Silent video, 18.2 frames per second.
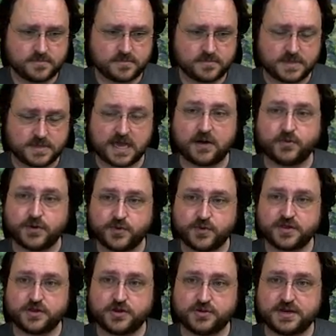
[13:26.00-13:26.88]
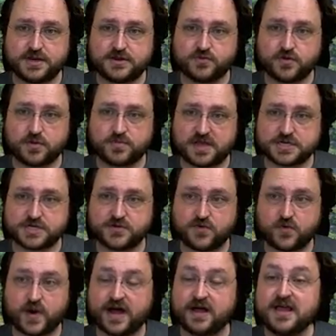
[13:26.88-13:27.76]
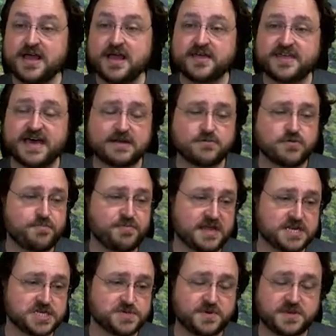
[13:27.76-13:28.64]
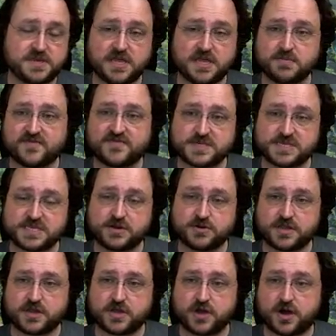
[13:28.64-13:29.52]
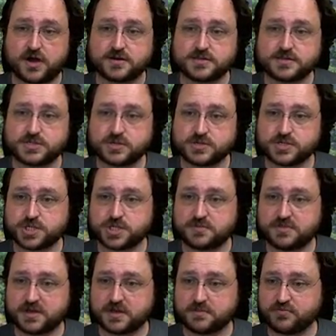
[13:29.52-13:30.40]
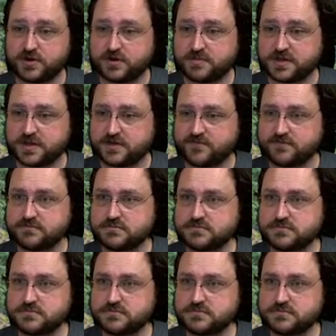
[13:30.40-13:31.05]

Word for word: Yeah, we really do need to replenish for a while. That replenishment debuff is nearly gone, so it should make a pretty big difference.